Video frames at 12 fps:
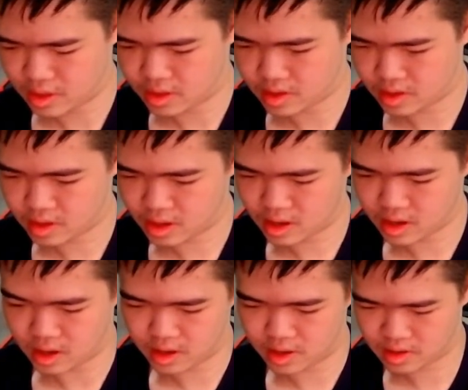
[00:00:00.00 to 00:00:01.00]
Okay.
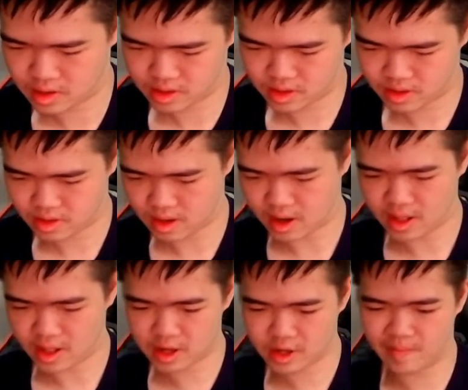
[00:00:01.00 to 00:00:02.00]
I
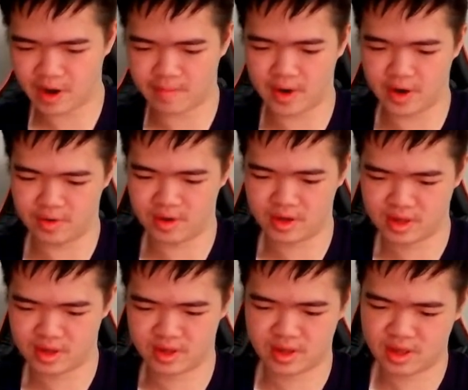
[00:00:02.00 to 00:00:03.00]
like this bug mode.
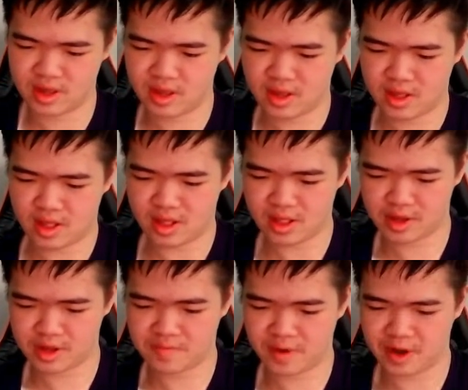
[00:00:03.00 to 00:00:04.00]
I like
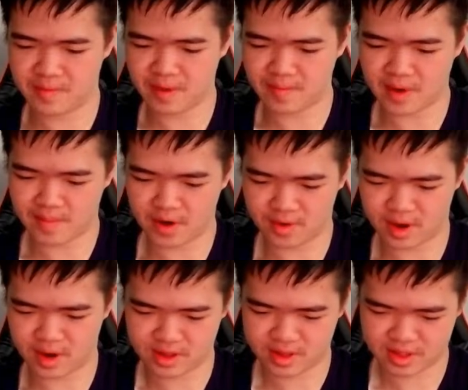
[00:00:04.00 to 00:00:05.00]
this buggity bug bug mode.
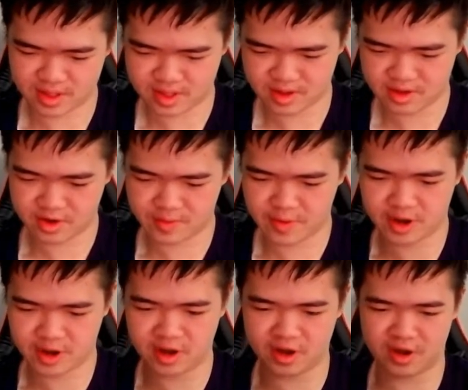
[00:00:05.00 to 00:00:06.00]
It's pretty
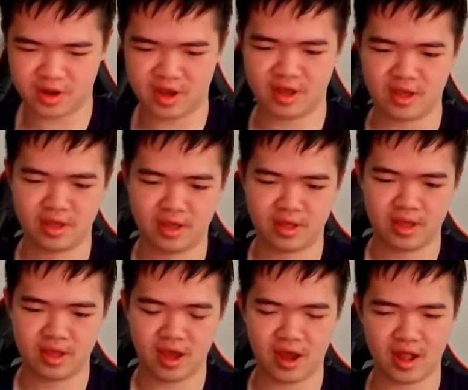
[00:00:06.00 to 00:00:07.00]
good.
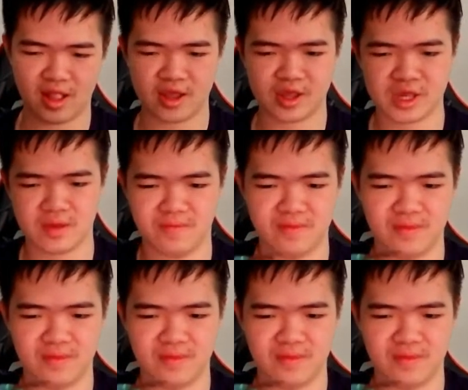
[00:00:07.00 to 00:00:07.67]
I like him.